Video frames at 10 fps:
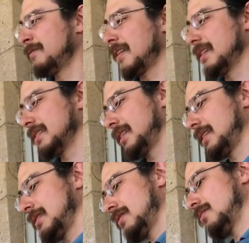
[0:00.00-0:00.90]
then
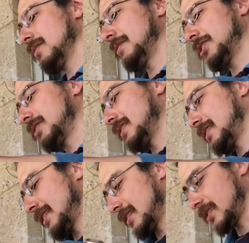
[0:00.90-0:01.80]
finally, want to make sure
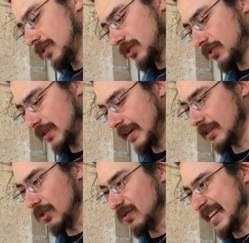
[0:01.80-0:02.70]
this thing is still
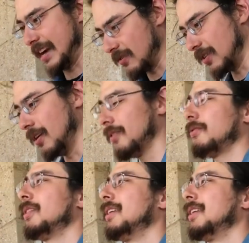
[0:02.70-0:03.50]
straight. Don't tear it off.